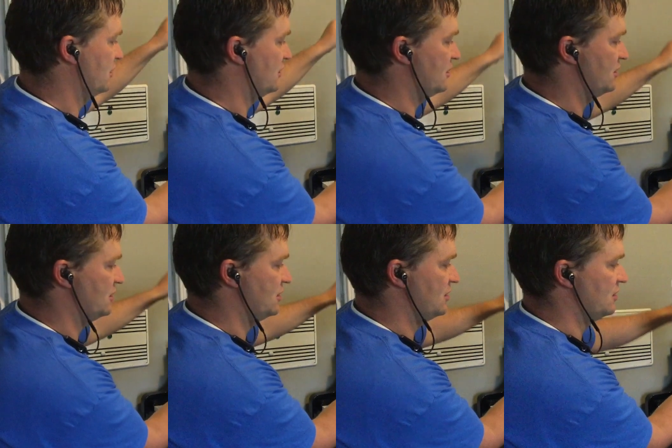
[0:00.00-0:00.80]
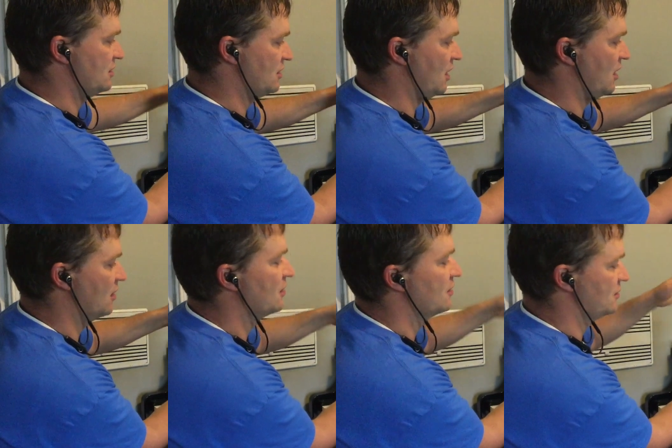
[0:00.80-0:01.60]
tee, tee, ta,
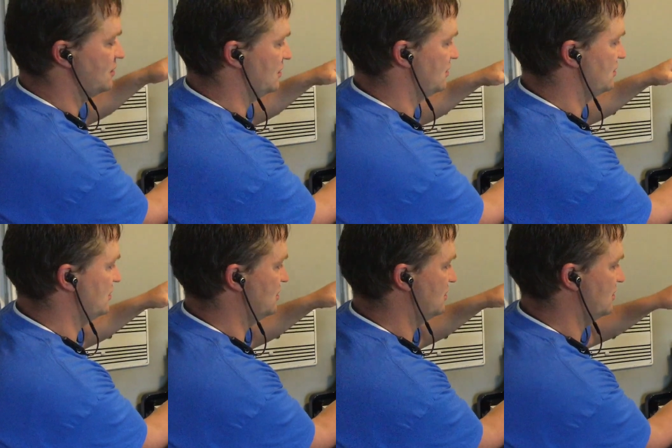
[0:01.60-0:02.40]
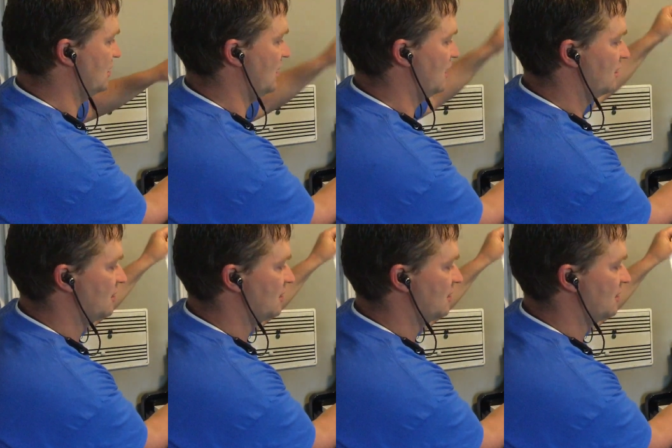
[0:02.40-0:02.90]
tee, tee, ta.